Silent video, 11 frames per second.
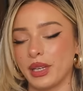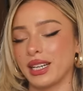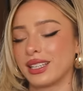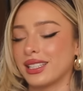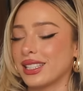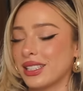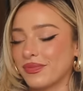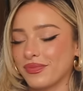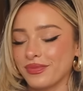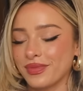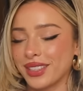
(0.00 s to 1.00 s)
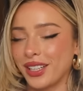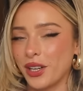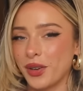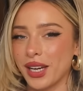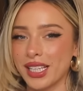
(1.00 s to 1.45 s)
because you
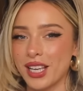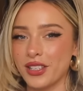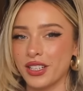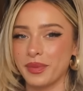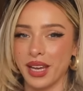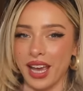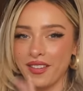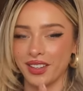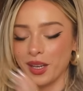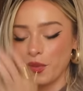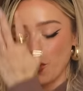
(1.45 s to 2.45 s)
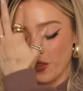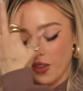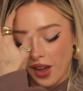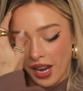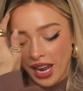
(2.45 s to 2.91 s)
know, accessories make everything more
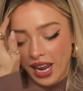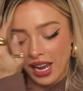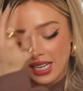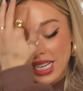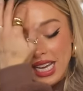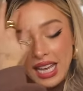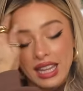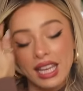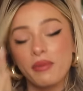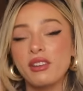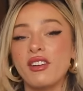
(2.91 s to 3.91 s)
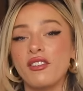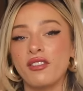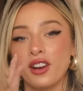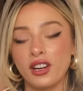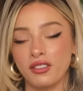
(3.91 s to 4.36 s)
fun and they can be
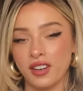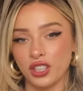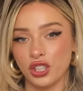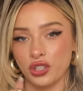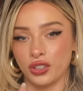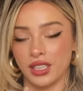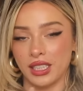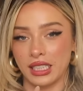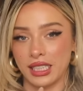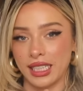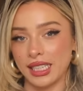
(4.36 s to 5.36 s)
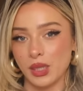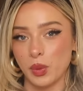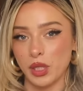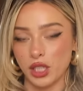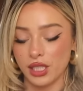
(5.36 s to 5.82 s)
very functional here in this
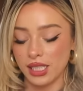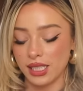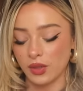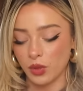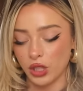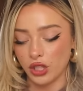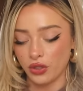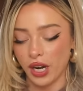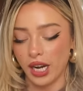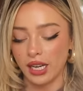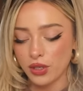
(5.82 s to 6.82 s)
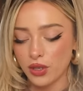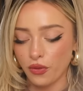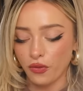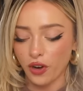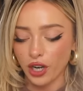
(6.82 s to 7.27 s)
winter season, which is great. So
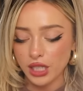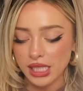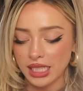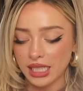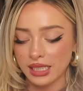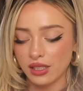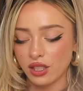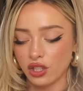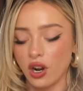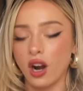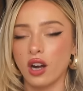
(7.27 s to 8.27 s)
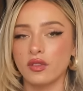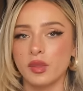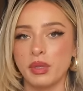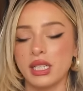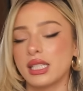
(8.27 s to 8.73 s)
first is
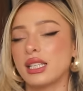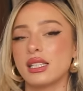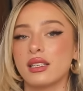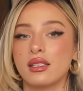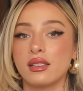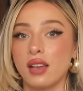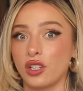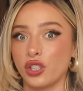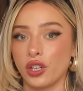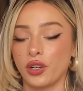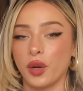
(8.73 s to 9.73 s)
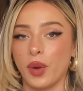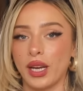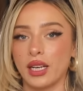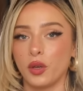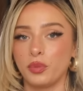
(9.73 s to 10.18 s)
scarves, because this is such a great
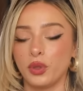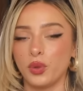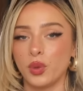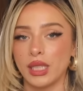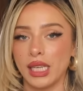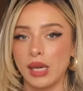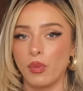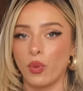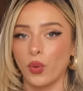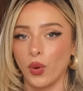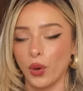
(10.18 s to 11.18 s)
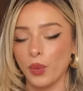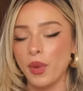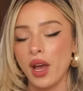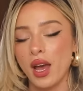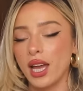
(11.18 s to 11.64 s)
way to help you keep warm.
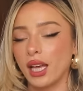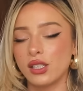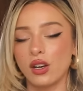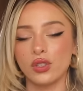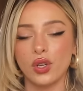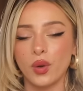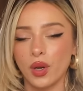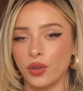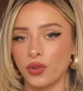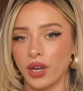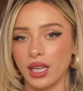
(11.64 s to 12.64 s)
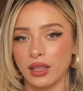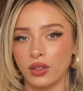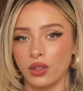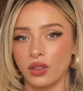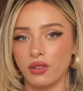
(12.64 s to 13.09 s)
It's also a great
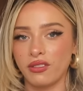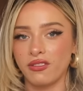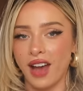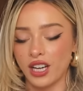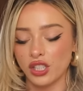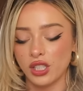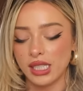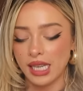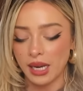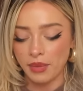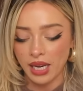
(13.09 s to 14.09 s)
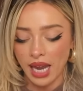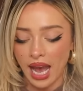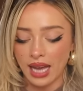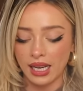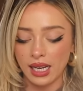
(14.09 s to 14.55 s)
little fashion statement
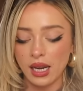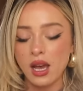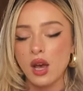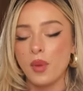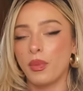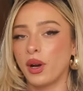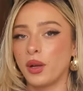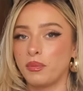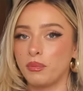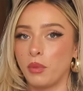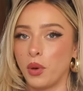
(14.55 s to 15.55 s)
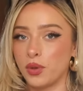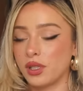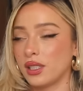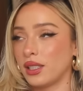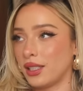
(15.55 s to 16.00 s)
added, but
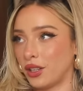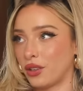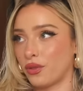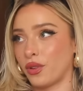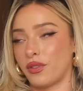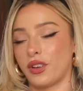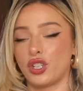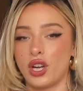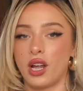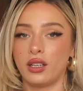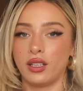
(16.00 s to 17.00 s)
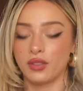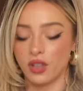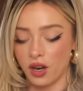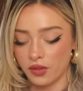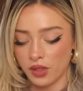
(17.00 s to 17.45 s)
mostly here for the functionality of
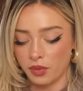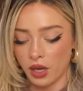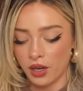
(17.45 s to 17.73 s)
scarves, to be